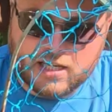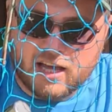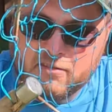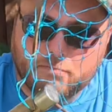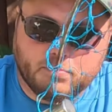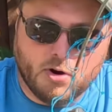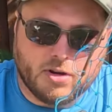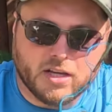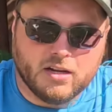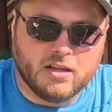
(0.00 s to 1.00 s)
have
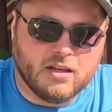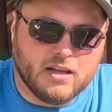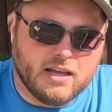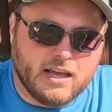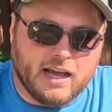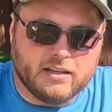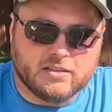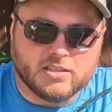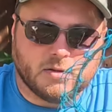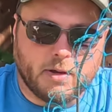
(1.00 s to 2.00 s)
broken and
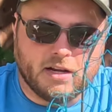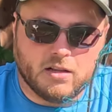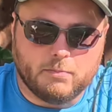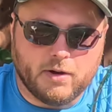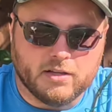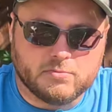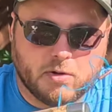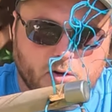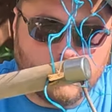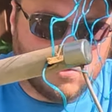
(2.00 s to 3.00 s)
they're just a pain in the butt. It's
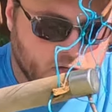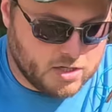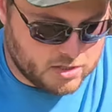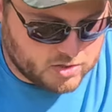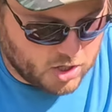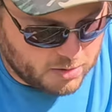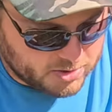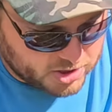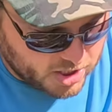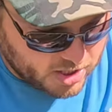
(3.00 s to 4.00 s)
made of wood, it's
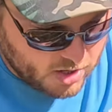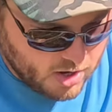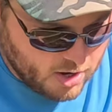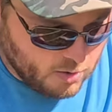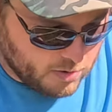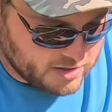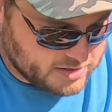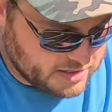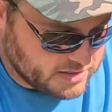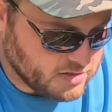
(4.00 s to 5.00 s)
garbage, whereas
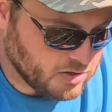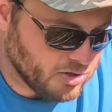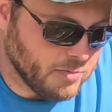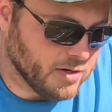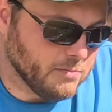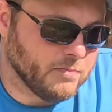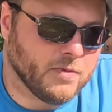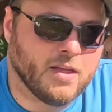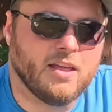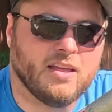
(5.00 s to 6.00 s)
this is aluminum.
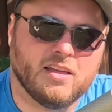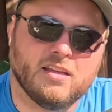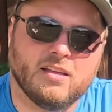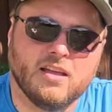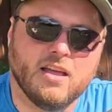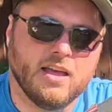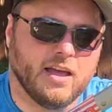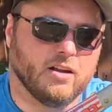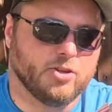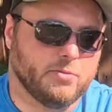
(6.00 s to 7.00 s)

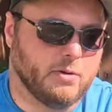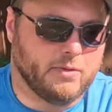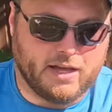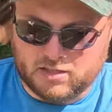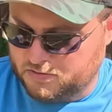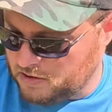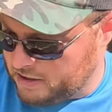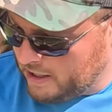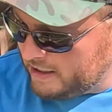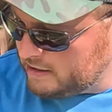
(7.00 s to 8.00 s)
An aluminum net is really
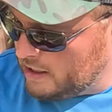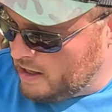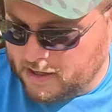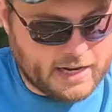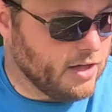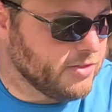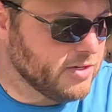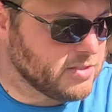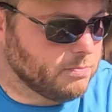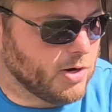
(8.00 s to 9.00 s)
nice. Now, there
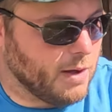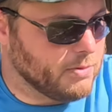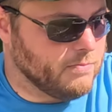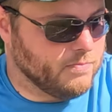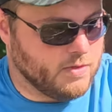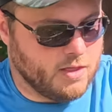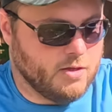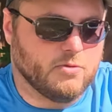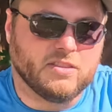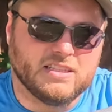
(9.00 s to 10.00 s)
is a problem
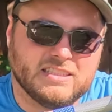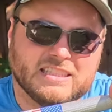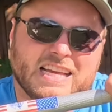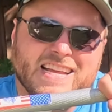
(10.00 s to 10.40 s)
with these.